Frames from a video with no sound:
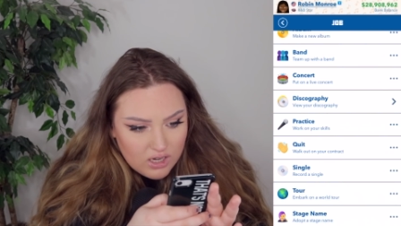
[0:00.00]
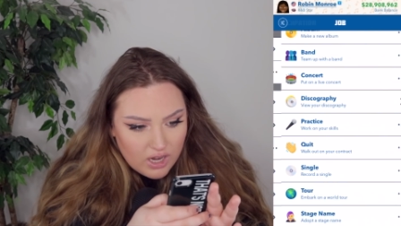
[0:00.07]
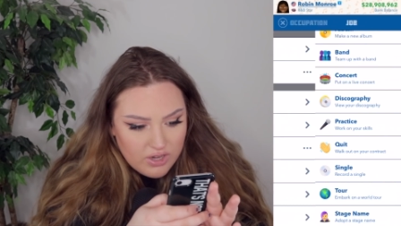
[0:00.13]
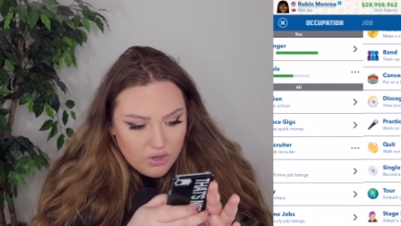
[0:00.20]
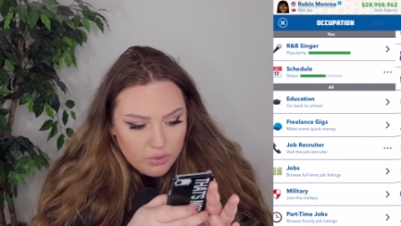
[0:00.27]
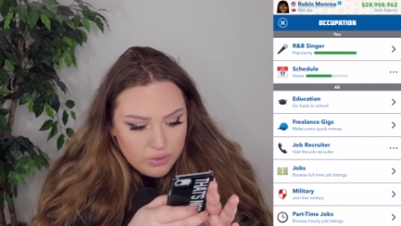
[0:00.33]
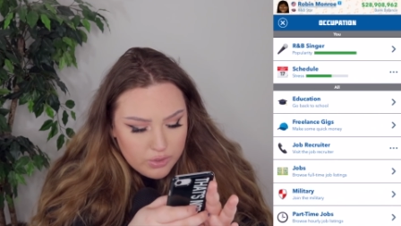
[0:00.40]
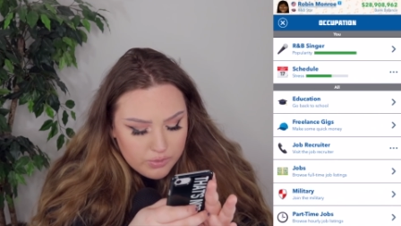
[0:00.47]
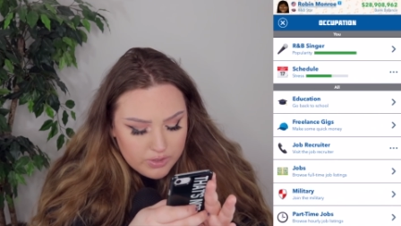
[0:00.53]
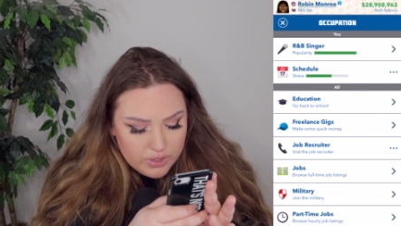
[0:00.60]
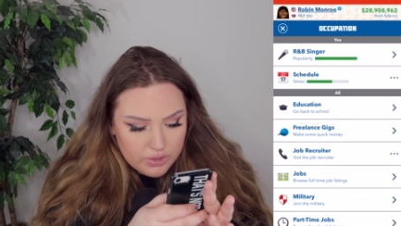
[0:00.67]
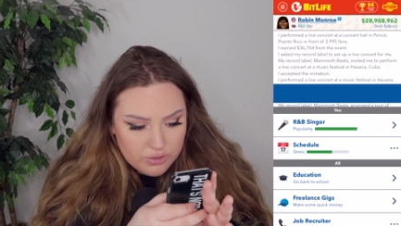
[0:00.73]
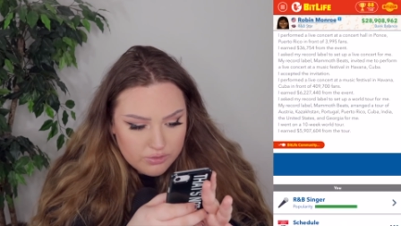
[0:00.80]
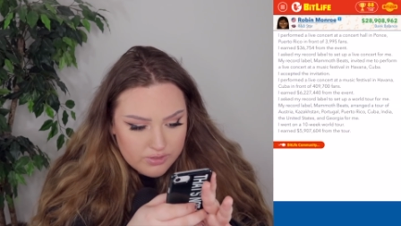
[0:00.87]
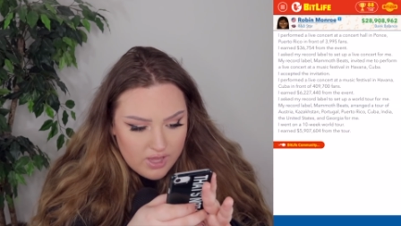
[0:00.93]
I know you can
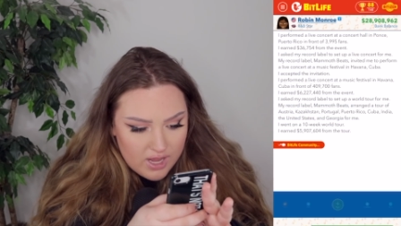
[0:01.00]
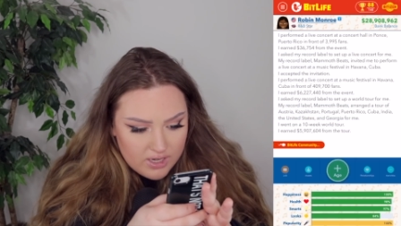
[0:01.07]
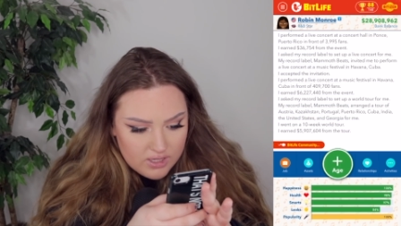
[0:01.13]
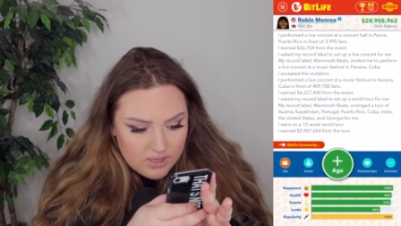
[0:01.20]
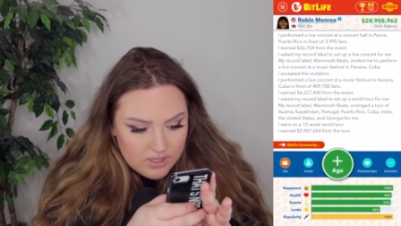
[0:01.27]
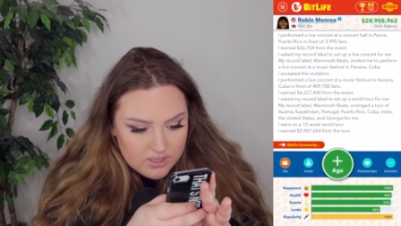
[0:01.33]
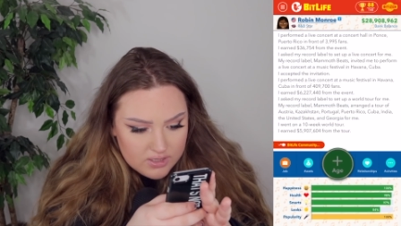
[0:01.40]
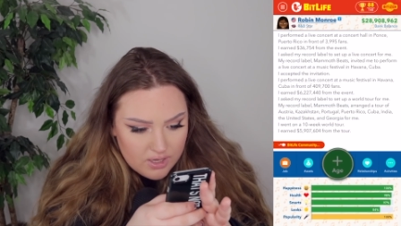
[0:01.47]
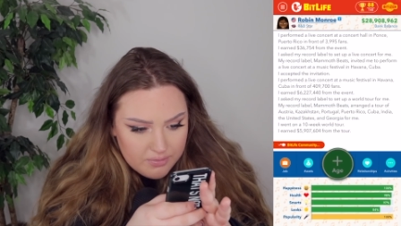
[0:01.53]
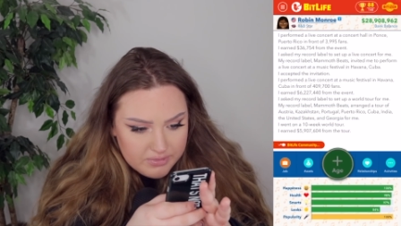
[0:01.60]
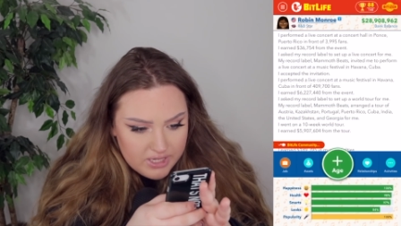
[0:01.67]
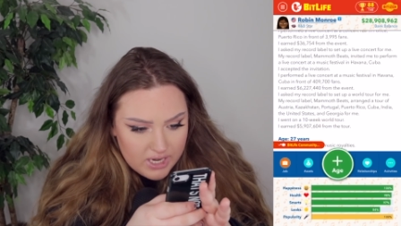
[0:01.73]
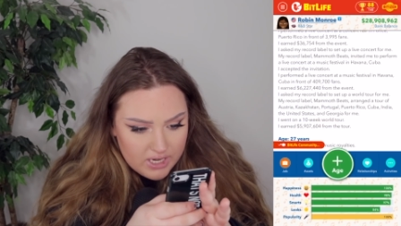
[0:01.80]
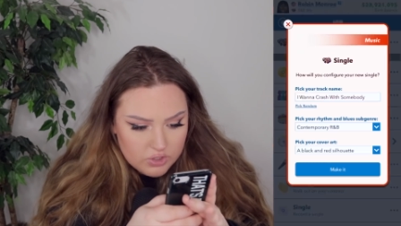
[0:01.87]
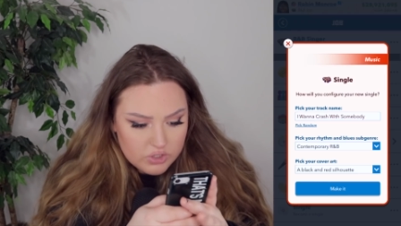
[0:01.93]
do that in this
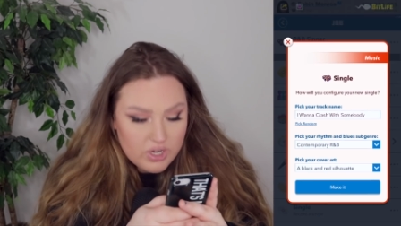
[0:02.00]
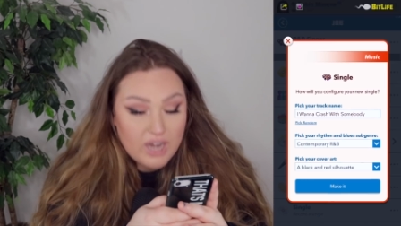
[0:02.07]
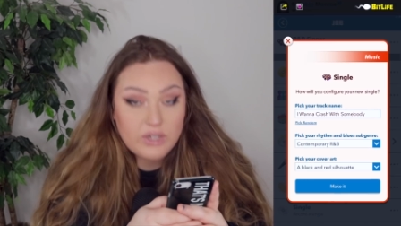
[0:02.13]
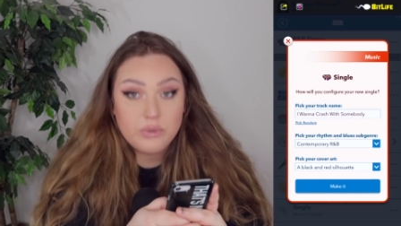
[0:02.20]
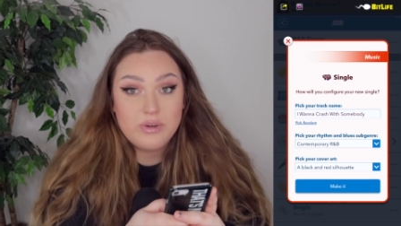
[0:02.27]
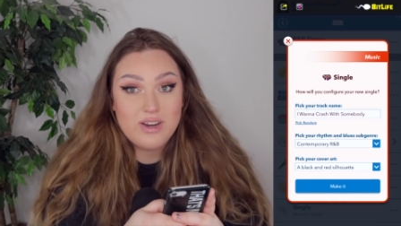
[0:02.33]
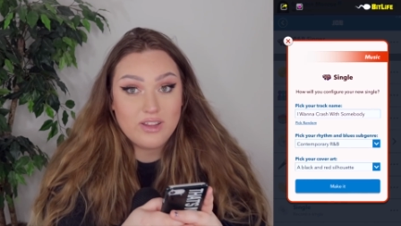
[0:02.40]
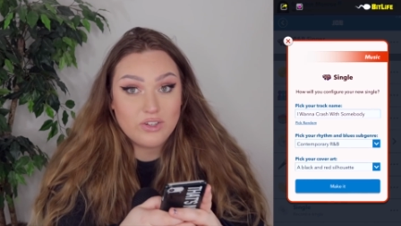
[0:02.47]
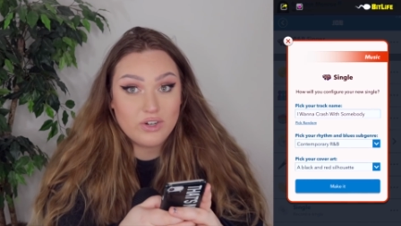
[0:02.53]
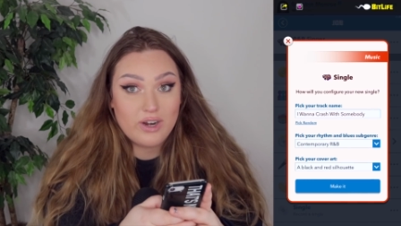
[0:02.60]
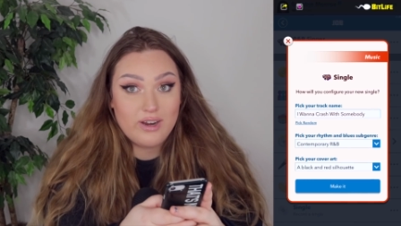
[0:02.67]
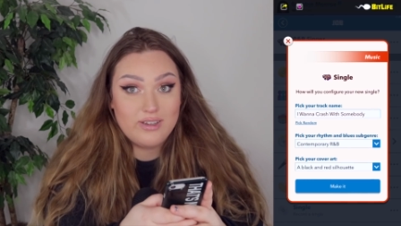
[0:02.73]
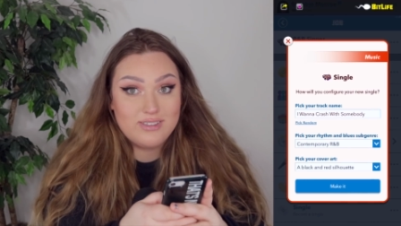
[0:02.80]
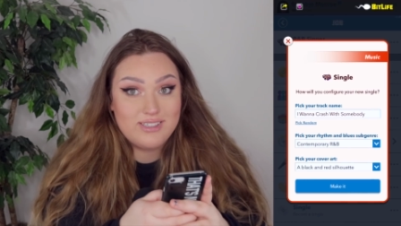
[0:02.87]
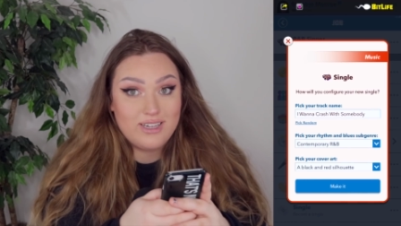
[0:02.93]
update. Should I do another
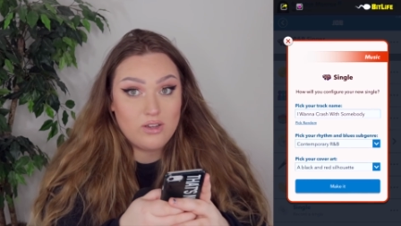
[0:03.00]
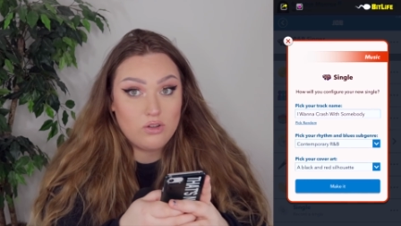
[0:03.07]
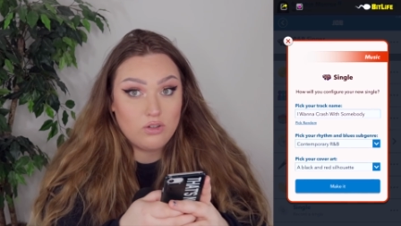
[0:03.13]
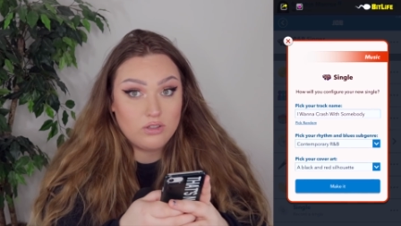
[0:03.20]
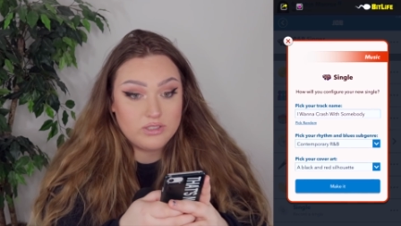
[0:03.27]
single?